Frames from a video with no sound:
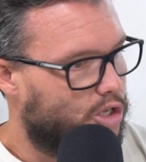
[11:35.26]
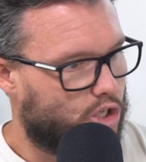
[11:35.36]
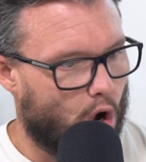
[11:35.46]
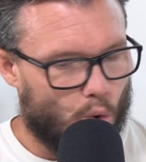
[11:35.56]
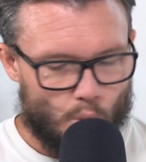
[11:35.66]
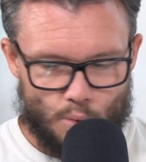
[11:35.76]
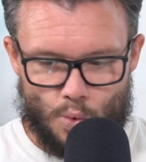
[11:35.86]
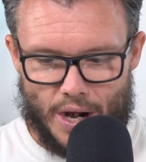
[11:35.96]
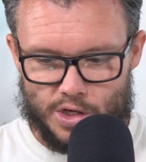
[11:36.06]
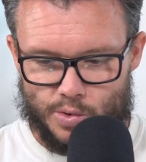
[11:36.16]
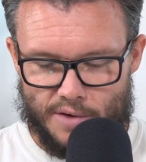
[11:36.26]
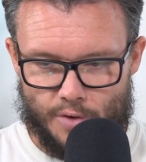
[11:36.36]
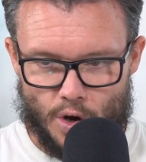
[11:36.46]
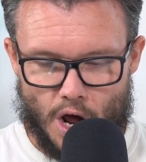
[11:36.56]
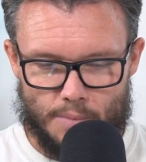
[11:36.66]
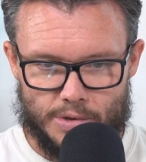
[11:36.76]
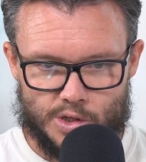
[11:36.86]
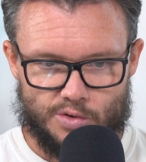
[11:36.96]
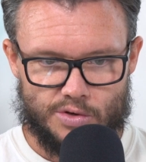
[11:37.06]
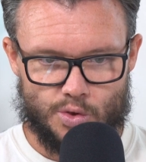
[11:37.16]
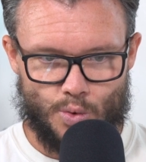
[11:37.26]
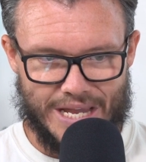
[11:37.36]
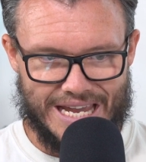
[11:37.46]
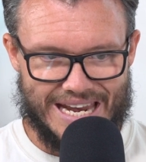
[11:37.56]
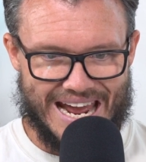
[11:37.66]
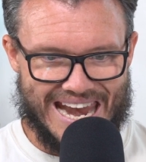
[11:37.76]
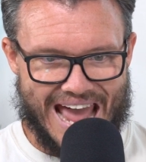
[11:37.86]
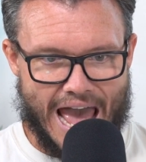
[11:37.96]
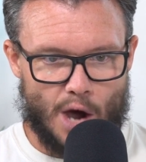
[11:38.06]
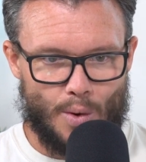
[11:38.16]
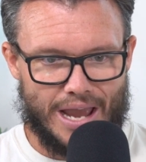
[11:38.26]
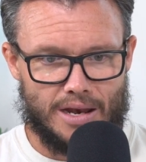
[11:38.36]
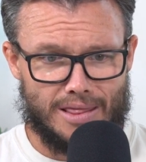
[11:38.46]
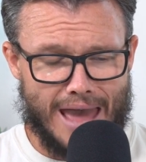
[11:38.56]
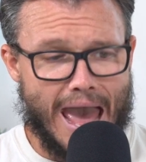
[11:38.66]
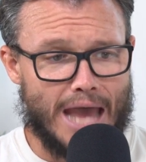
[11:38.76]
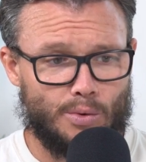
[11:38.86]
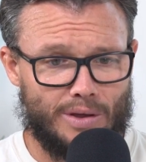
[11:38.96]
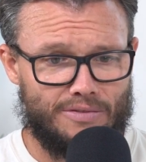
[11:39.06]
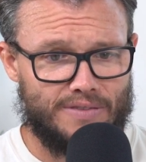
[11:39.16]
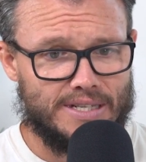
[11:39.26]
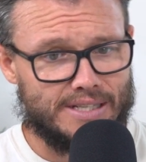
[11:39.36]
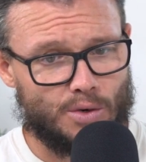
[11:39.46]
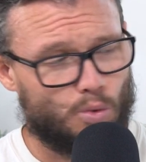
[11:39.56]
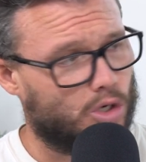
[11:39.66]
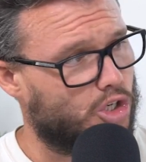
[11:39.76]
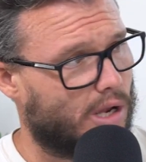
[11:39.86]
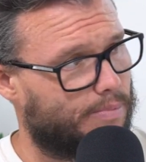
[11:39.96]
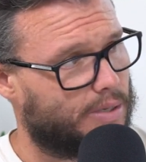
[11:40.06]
So, what else do we have going on? Between now and that, we have Feast and Worship.